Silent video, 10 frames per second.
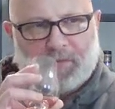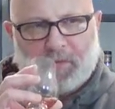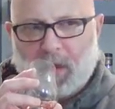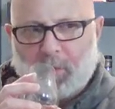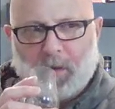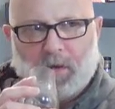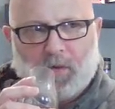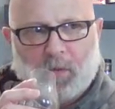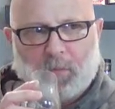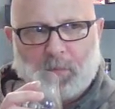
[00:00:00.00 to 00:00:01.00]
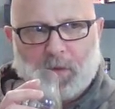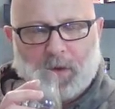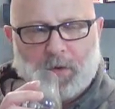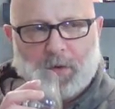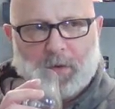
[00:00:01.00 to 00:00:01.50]
a little bit of cinnamon, a
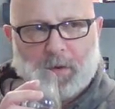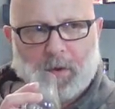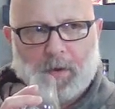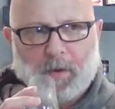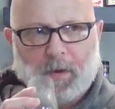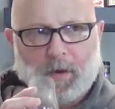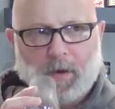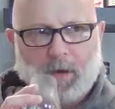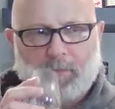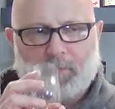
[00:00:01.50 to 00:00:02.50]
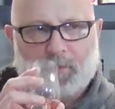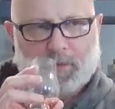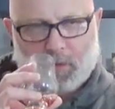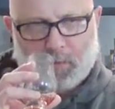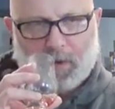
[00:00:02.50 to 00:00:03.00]
little bit of butter,
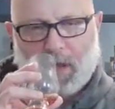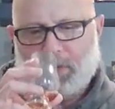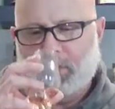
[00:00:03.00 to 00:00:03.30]
um, a